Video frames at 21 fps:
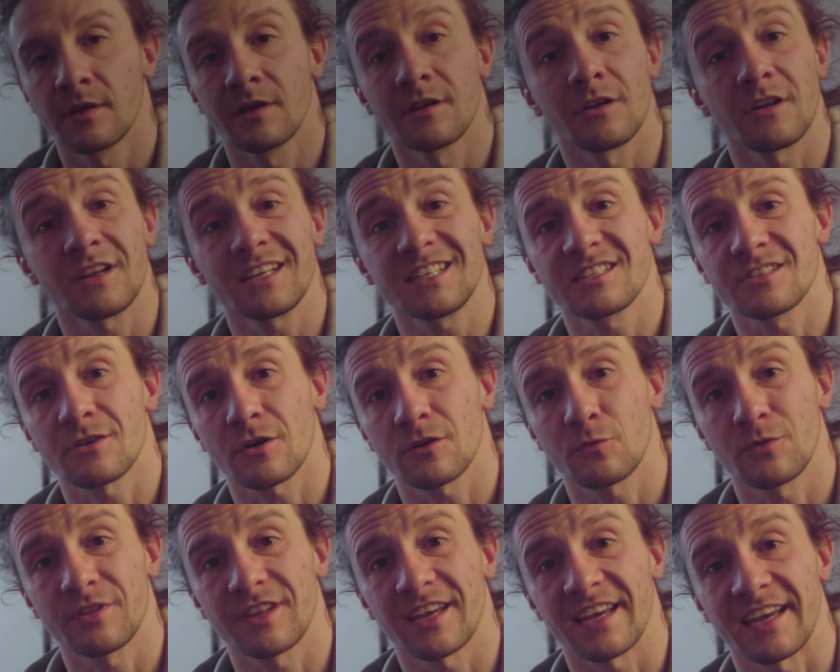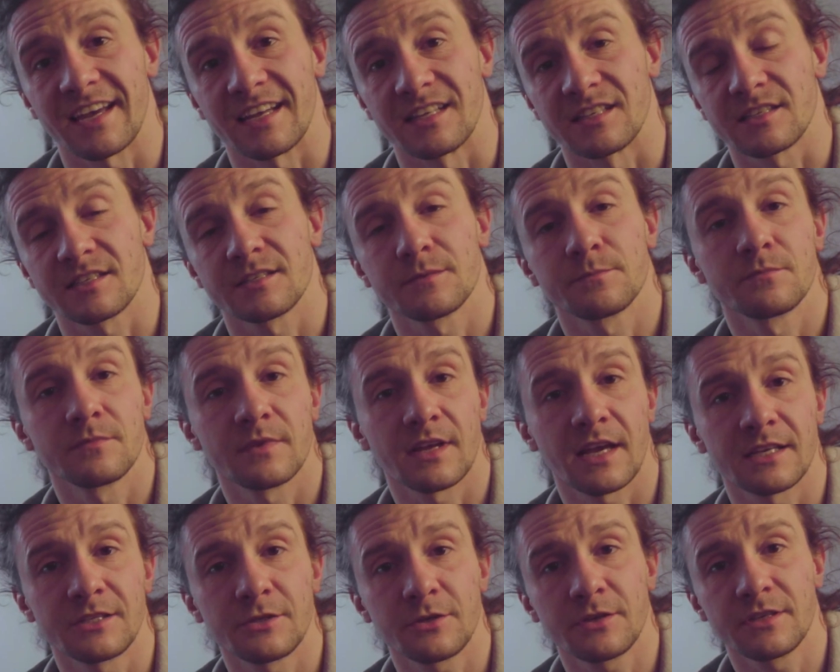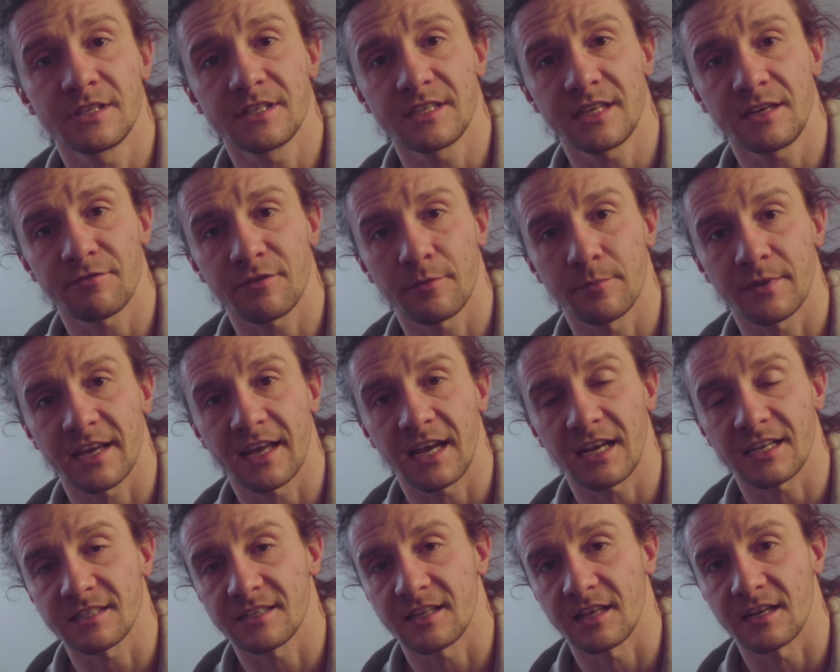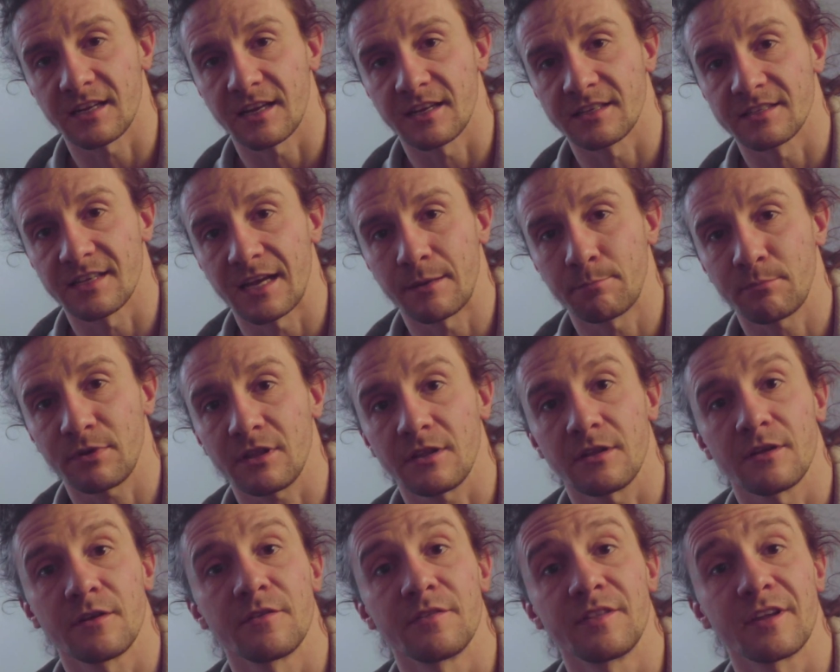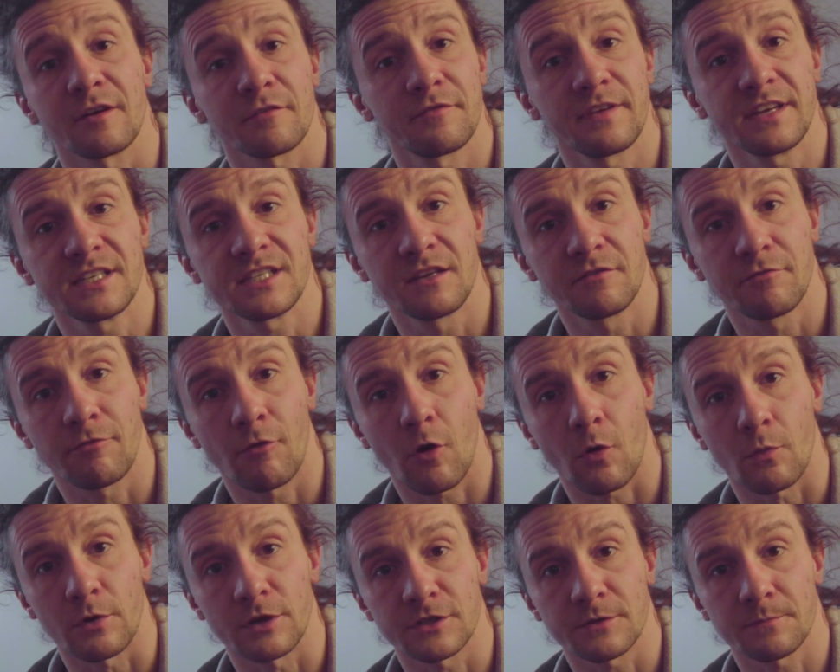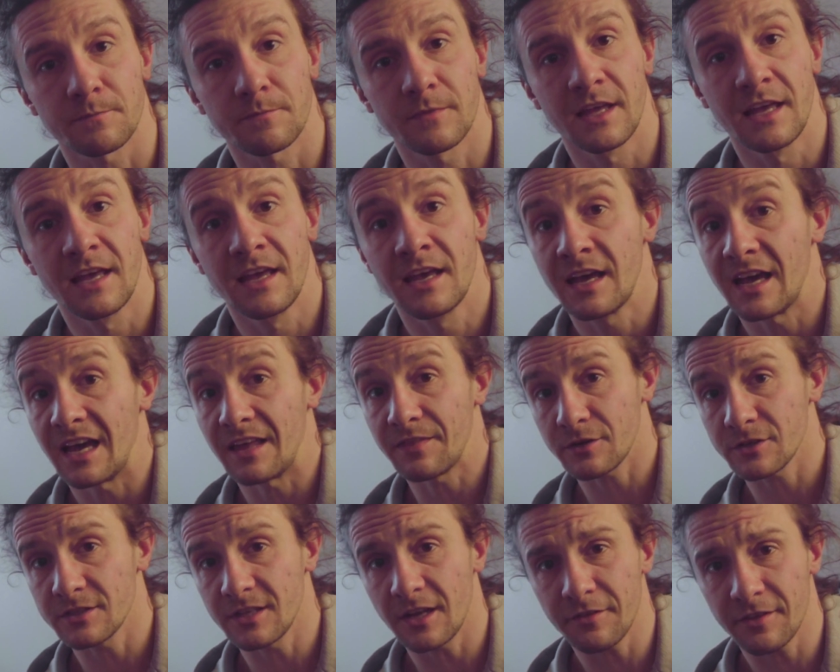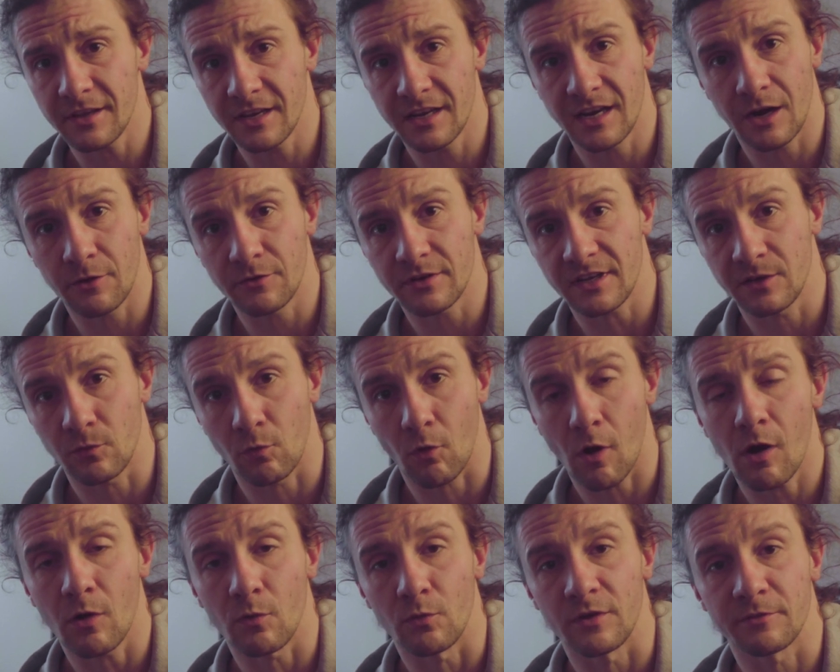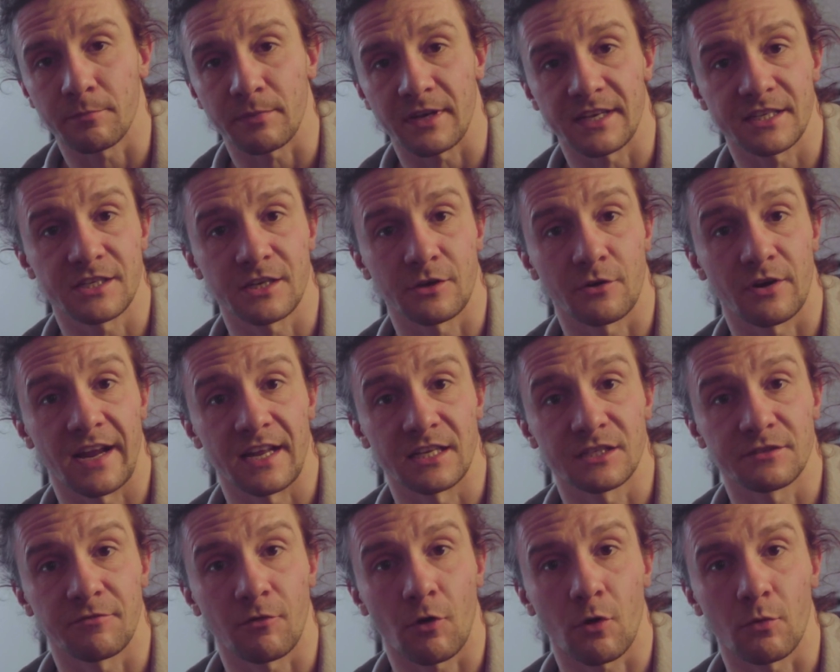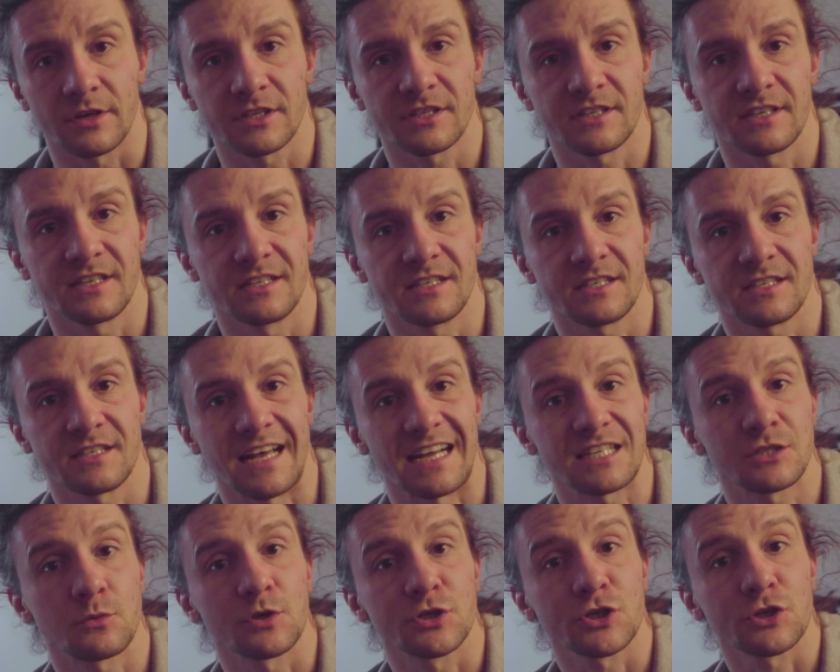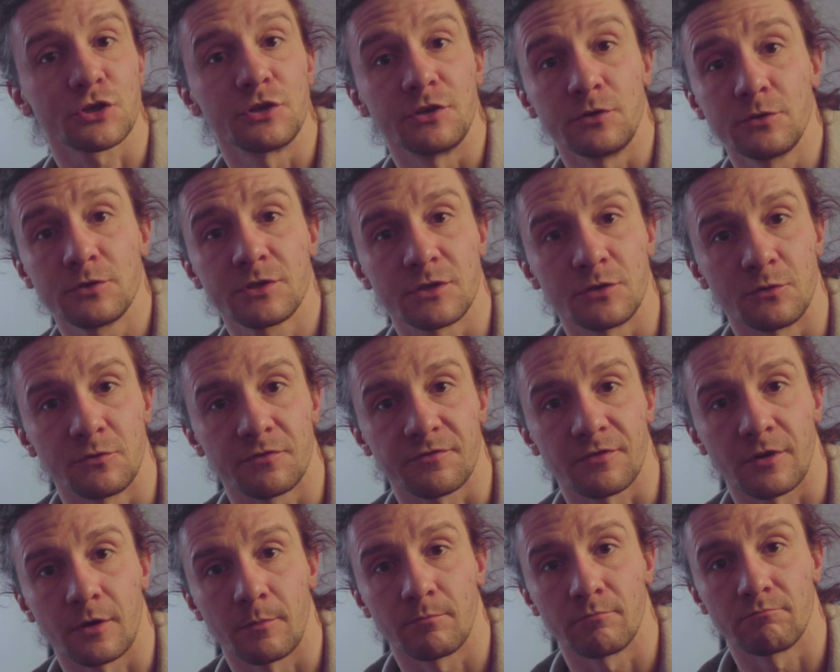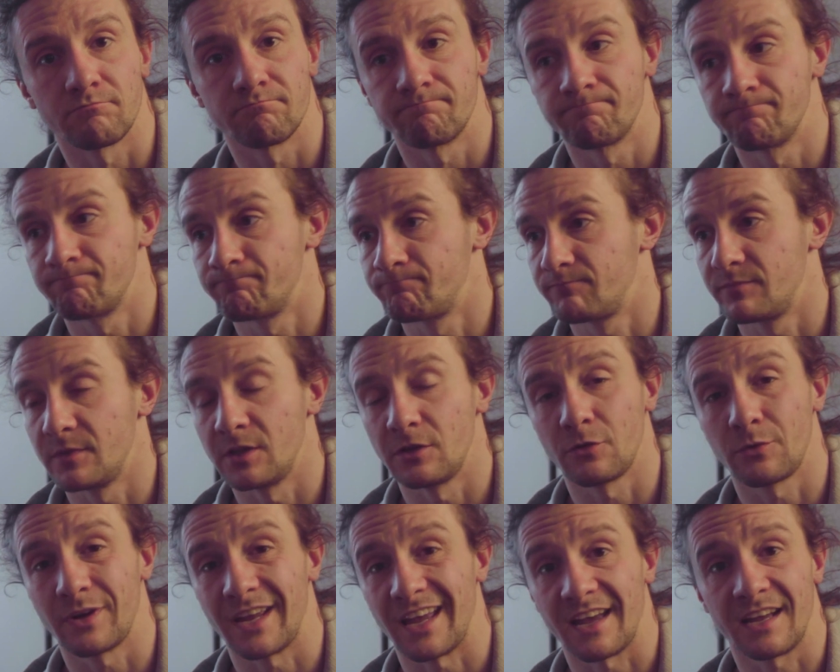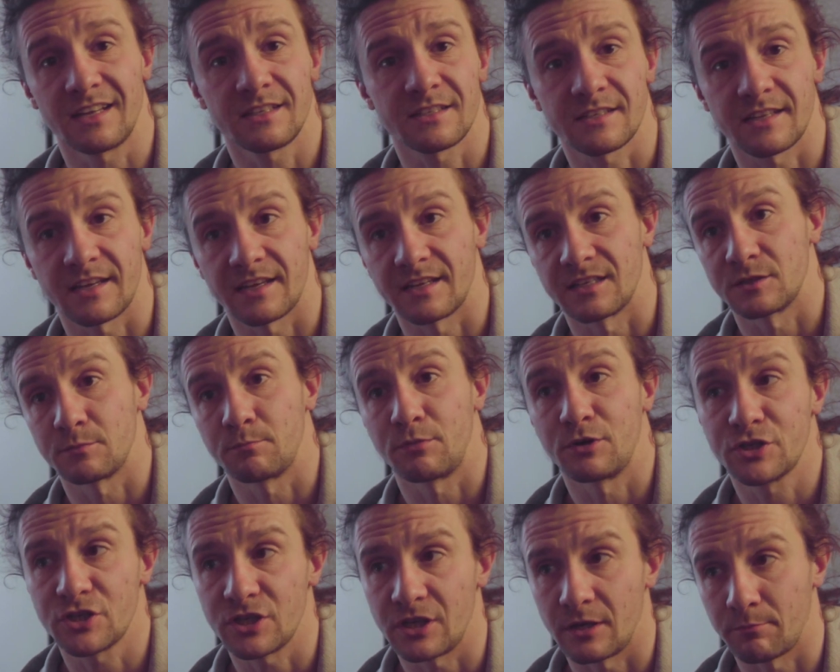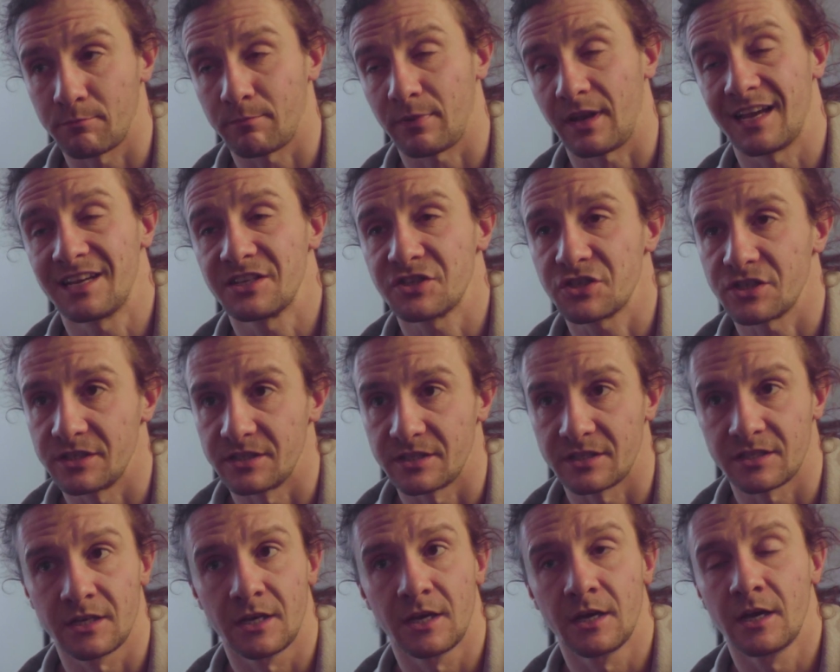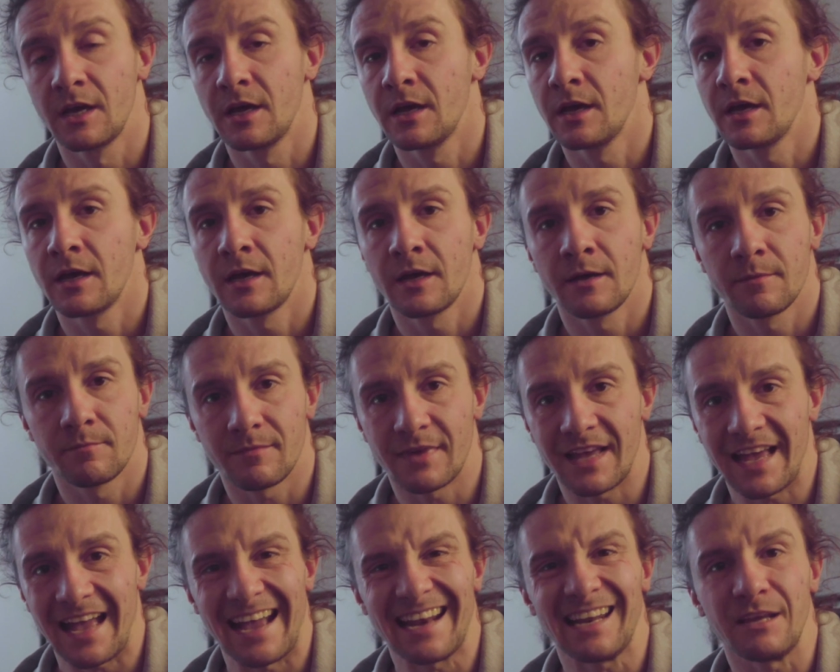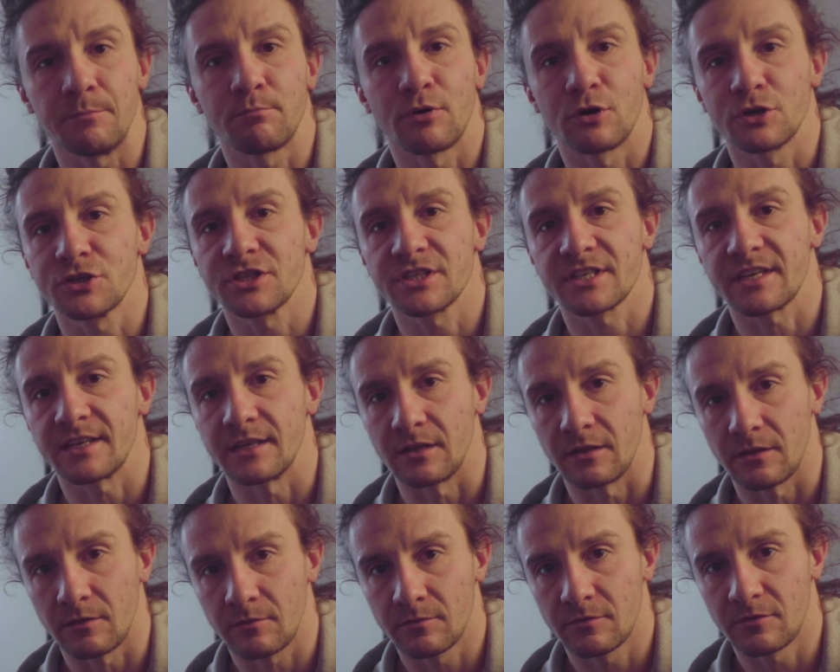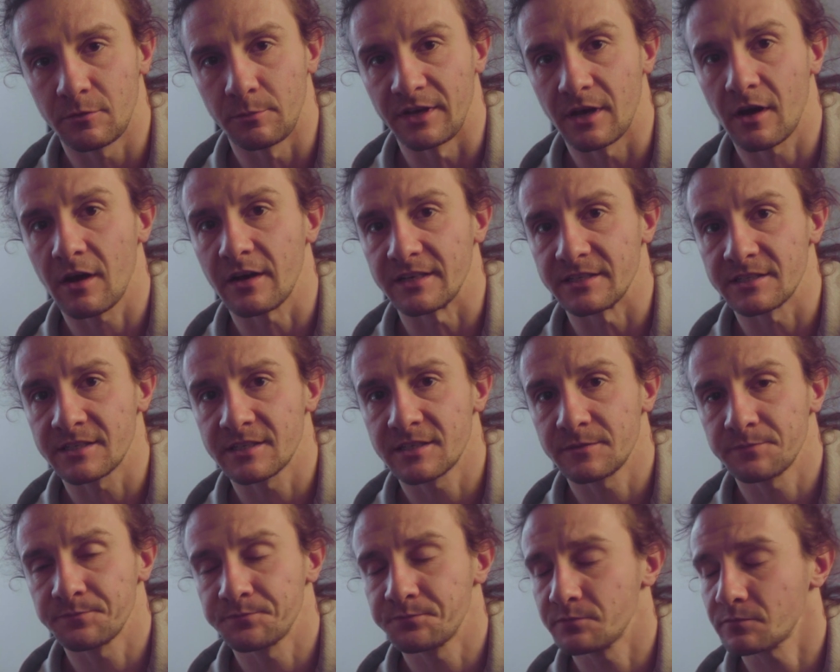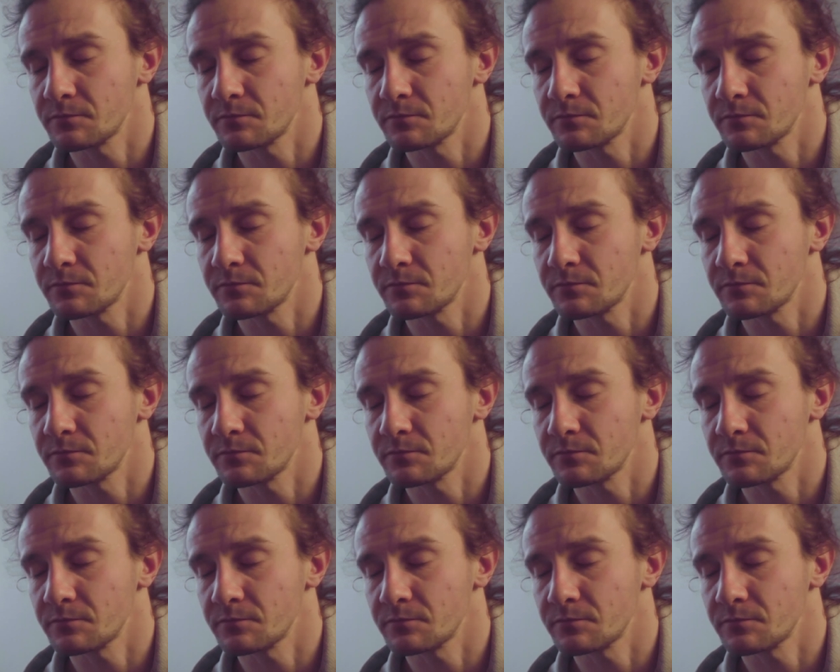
Now let's start with the hands. As you can see from the calisthenic example, they're facing forward. And there's nothing inherently wrong with placing your hands forward, since that's what you're used to from doing handstands, push-up, planches, any push skill, to be honest.